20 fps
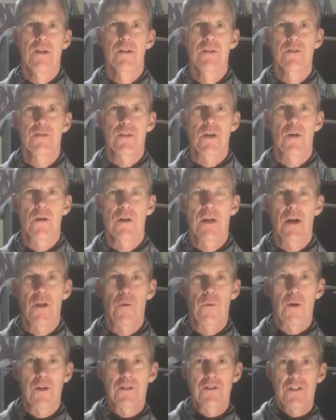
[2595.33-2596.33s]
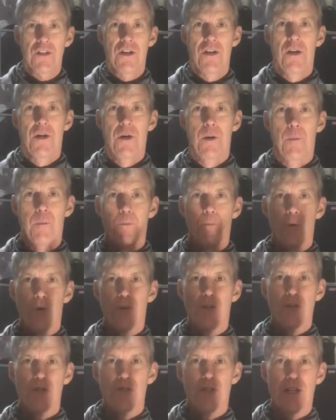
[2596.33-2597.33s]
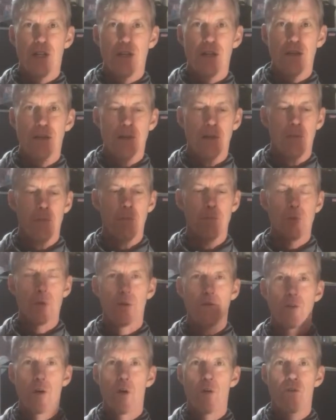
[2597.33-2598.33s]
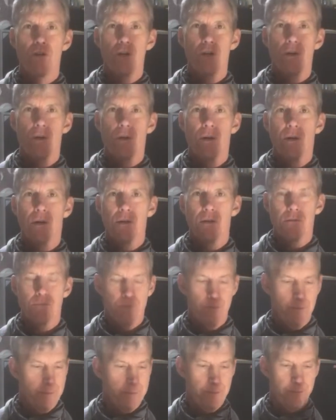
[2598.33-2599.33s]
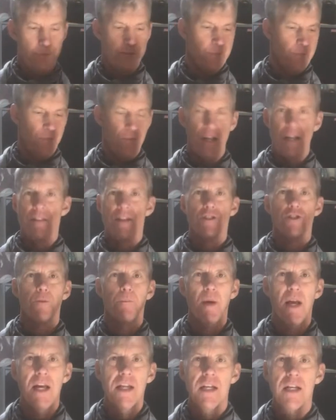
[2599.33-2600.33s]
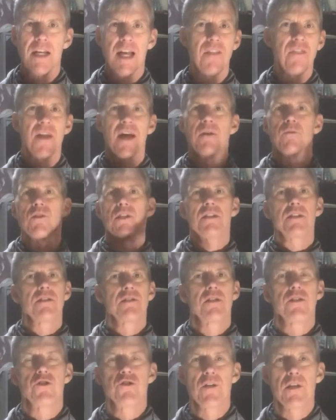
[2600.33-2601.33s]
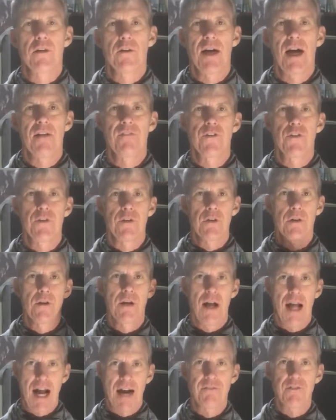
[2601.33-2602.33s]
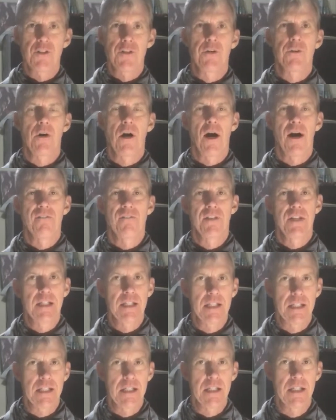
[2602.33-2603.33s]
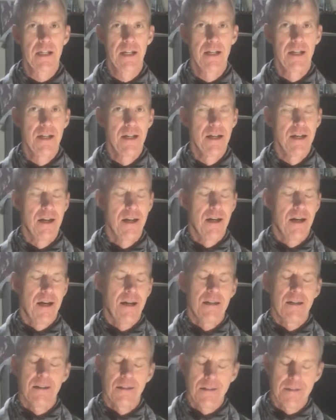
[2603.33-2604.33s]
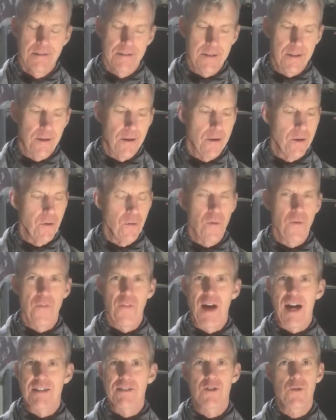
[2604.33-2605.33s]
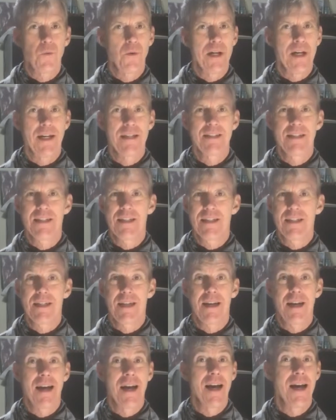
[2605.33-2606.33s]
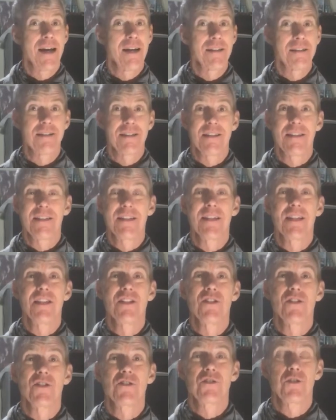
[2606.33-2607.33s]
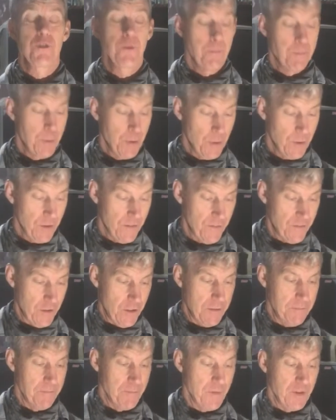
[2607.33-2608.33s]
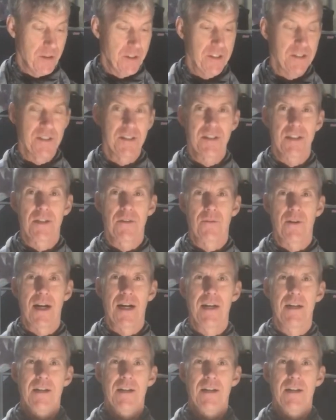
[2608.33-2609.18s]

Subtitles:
So in other words, pull the trigger, move over your thing that you're painting, and then release the trigger after you're off it again. So that's the way I did it, and it looks beautiful. You can see right